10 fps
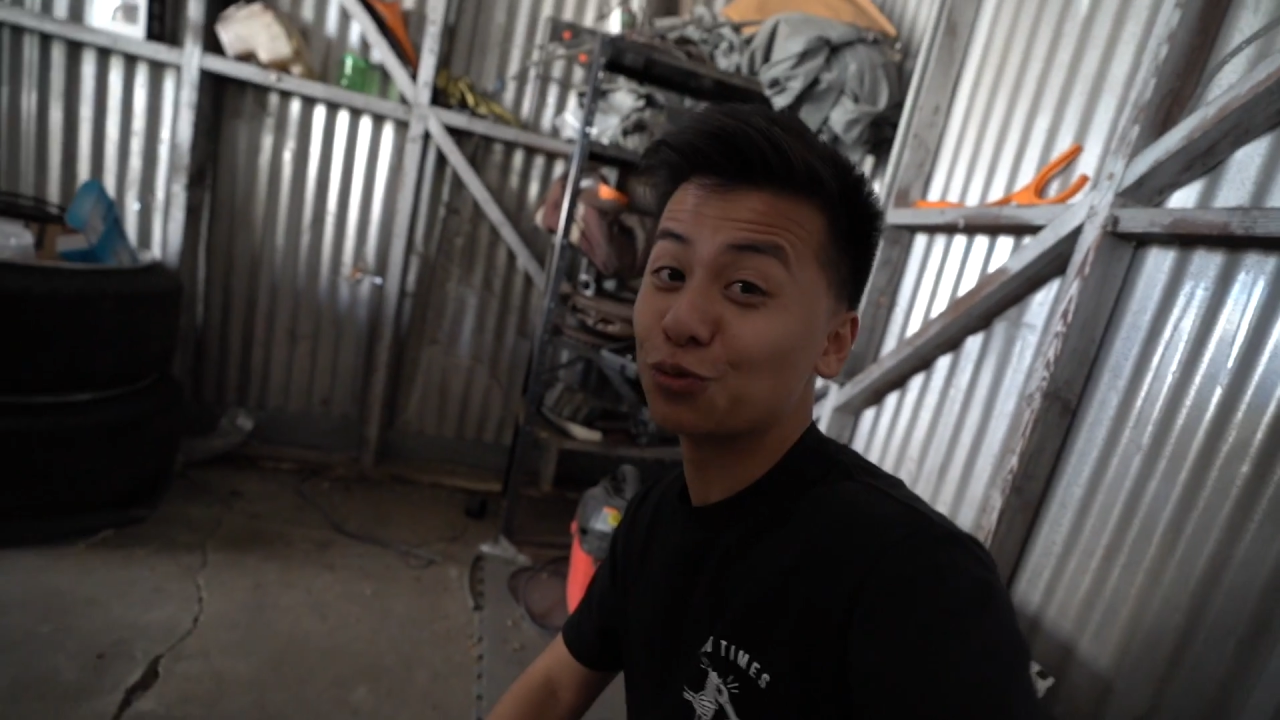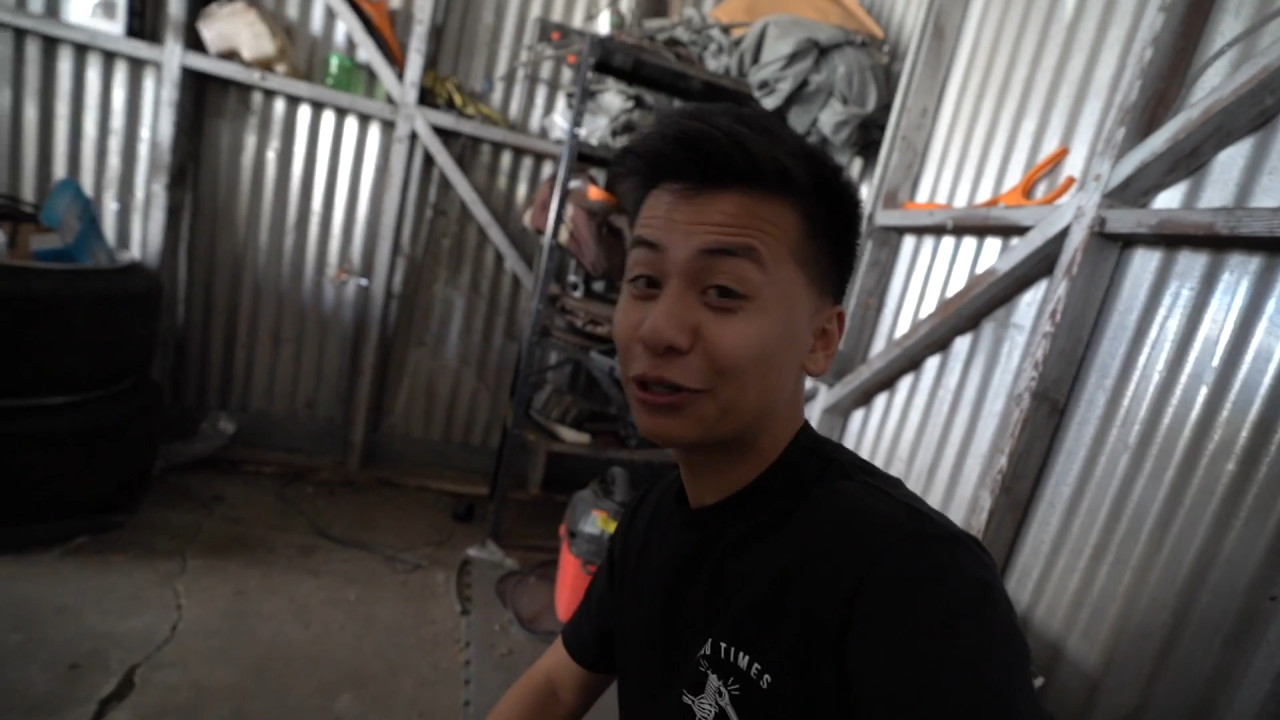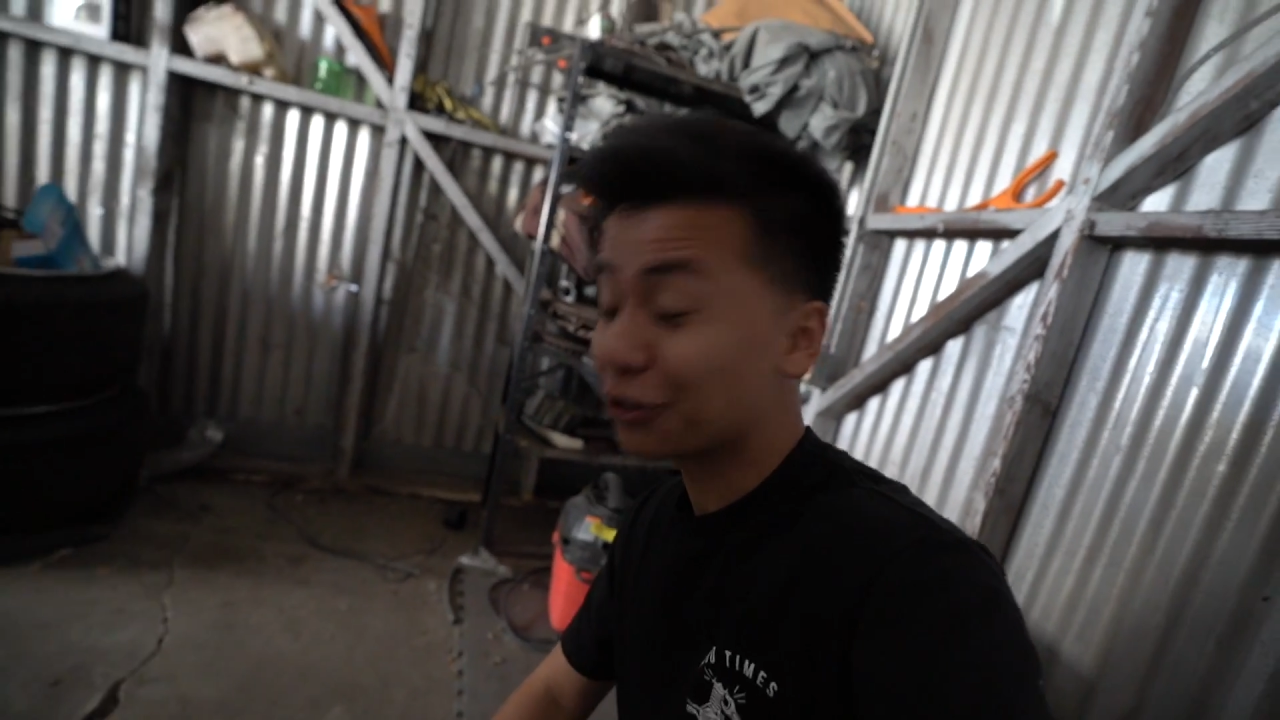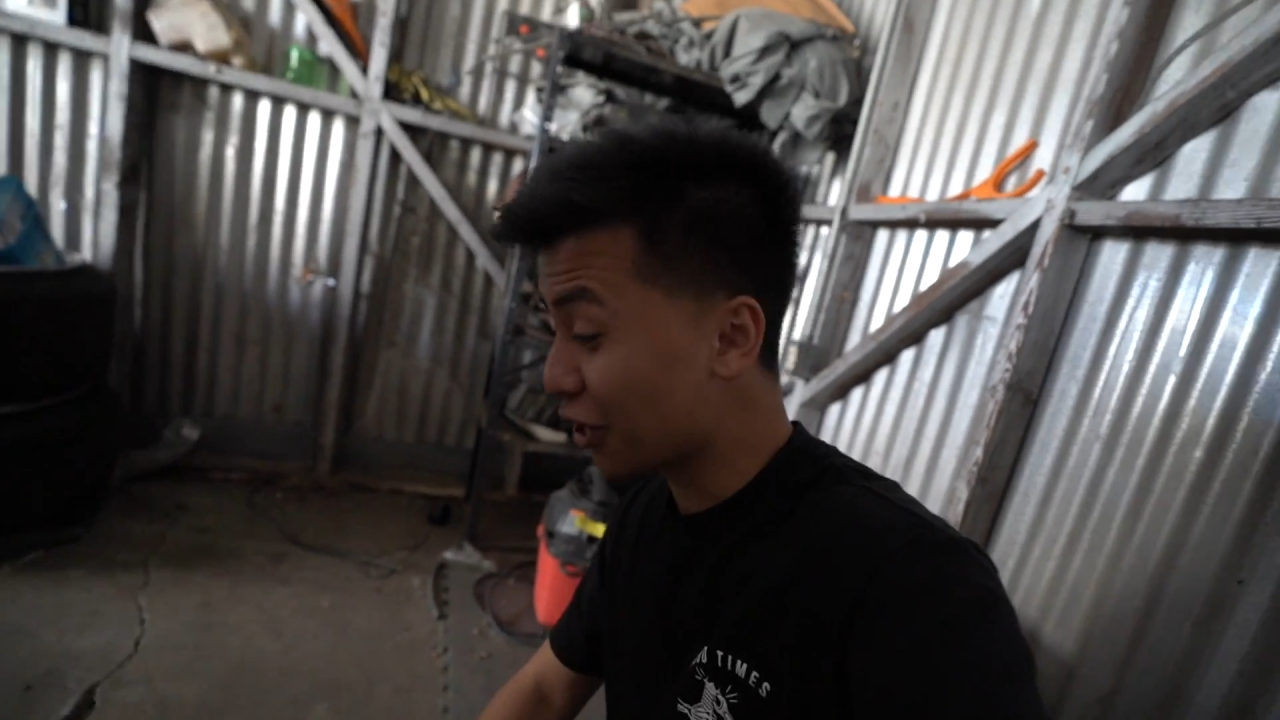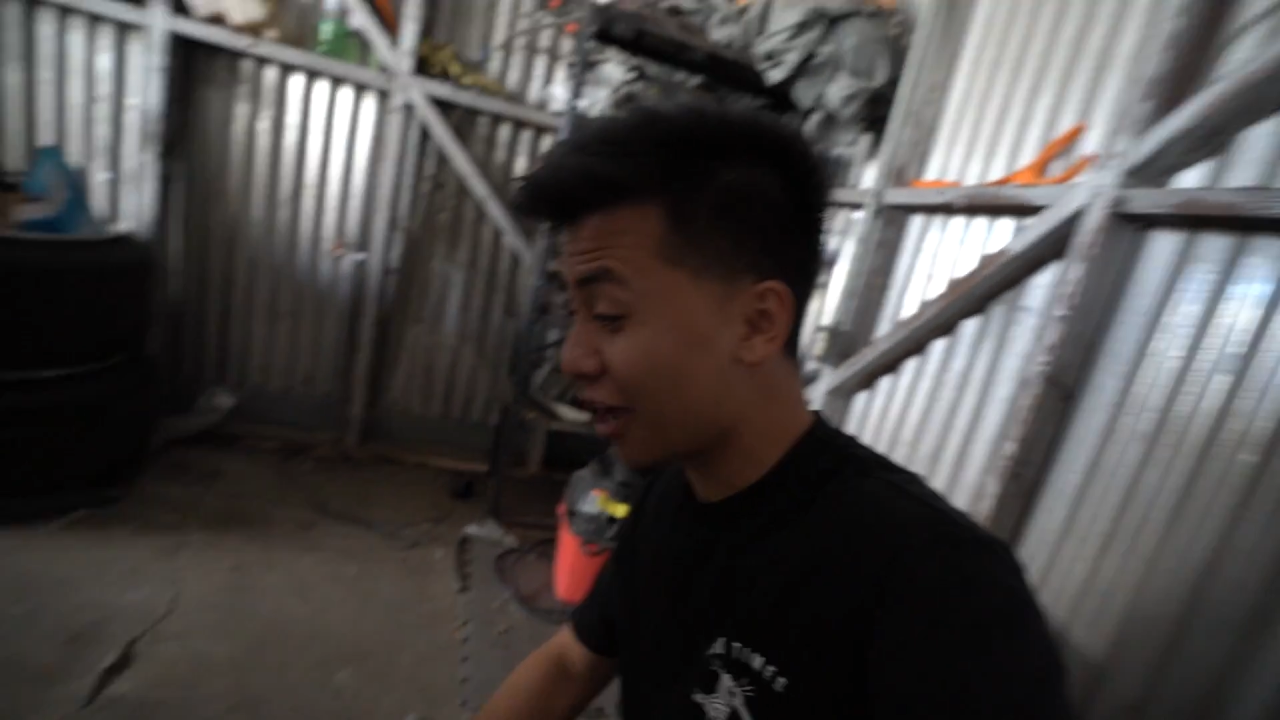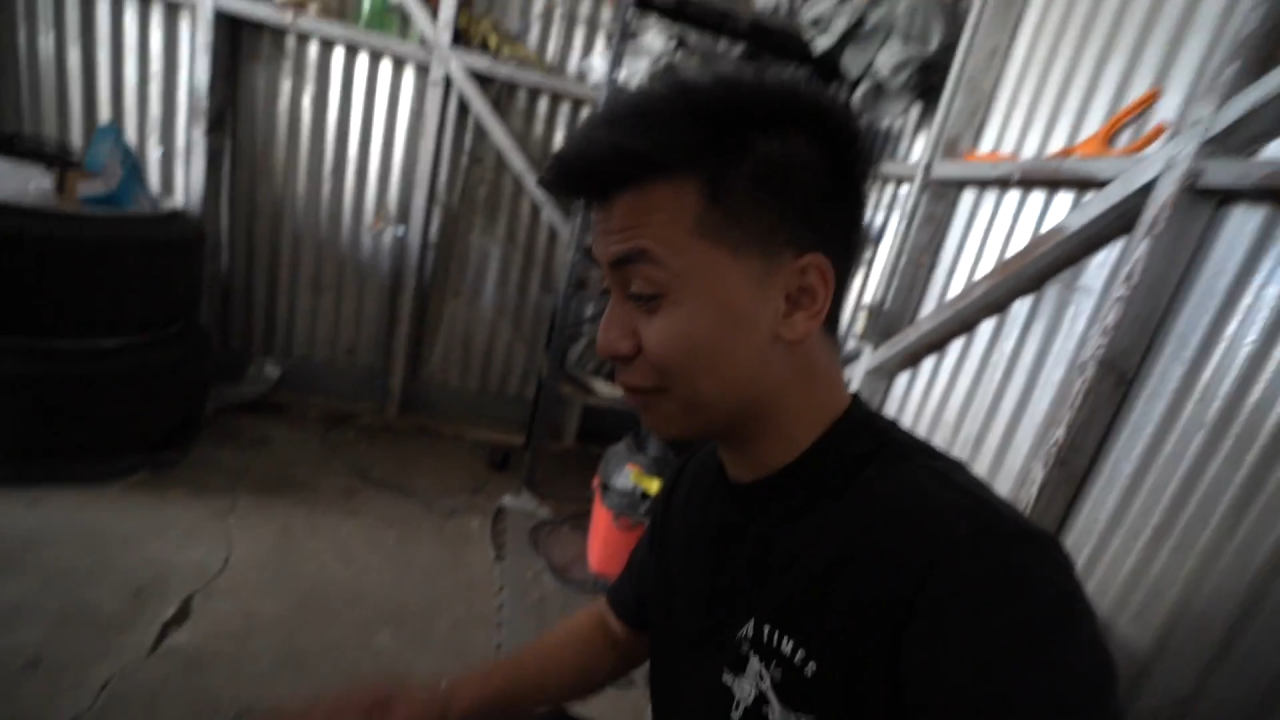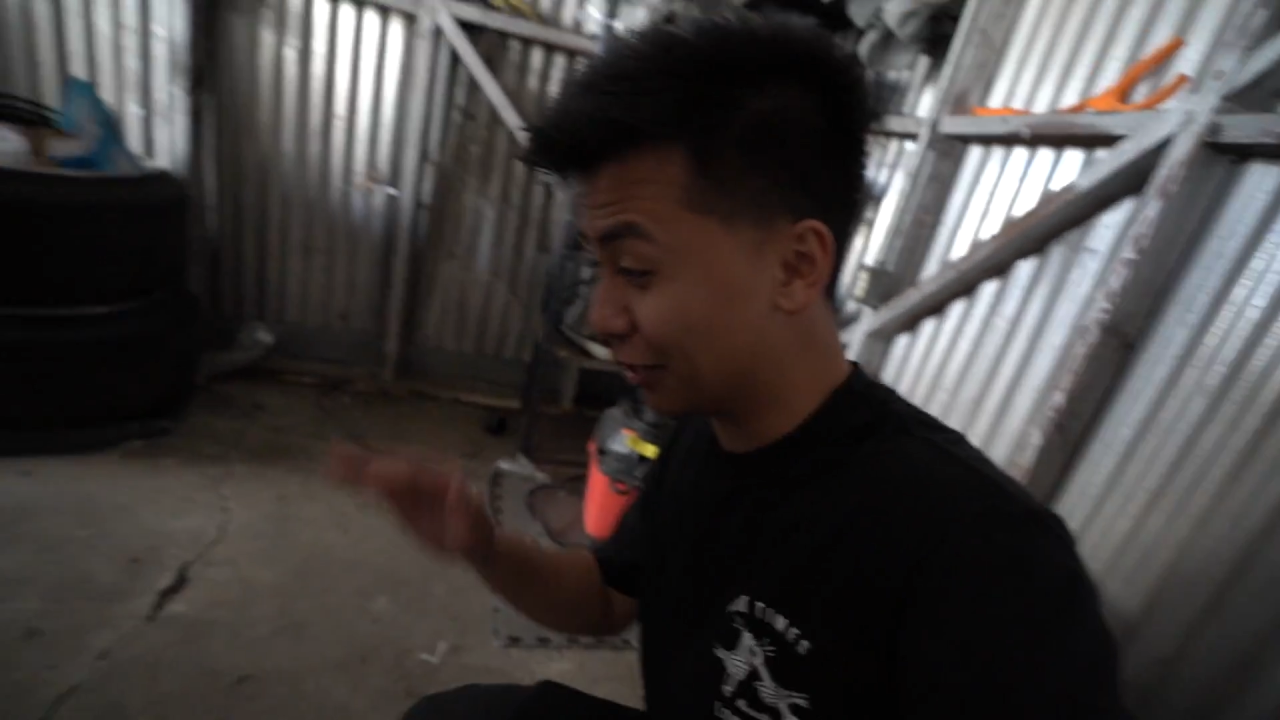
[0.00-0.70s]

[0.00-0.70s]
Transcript: real or not,